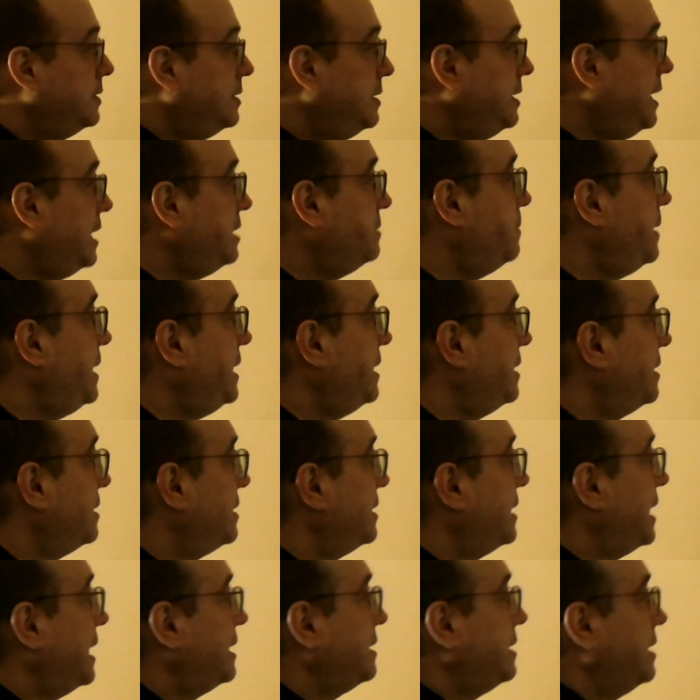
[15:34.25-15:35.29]
That means
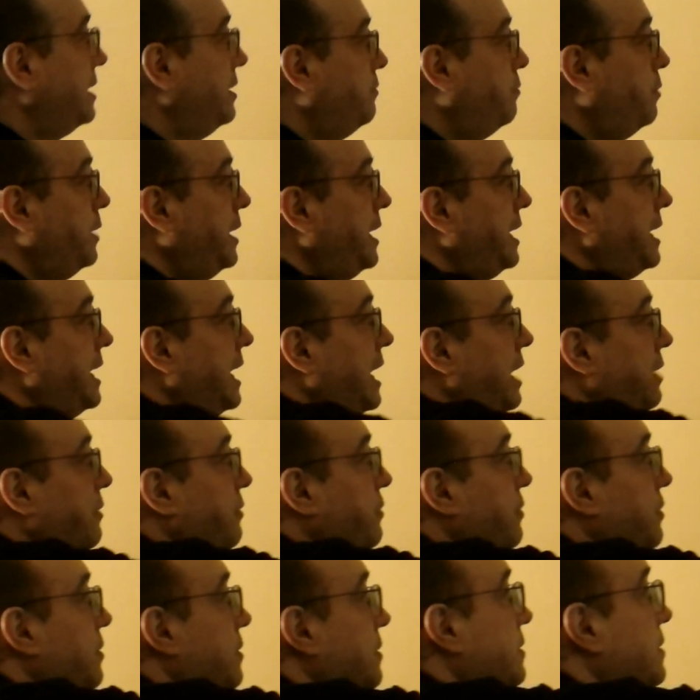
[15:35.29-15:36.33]
that if we
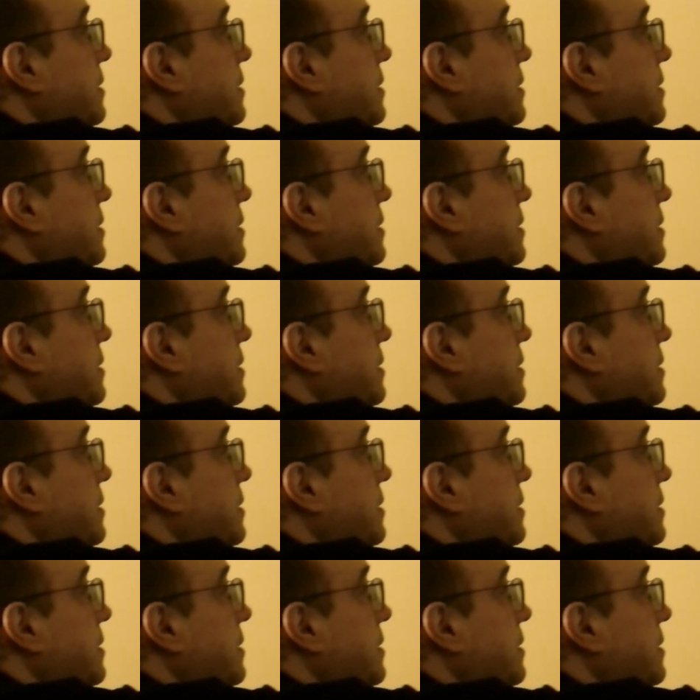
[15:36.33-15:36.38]
have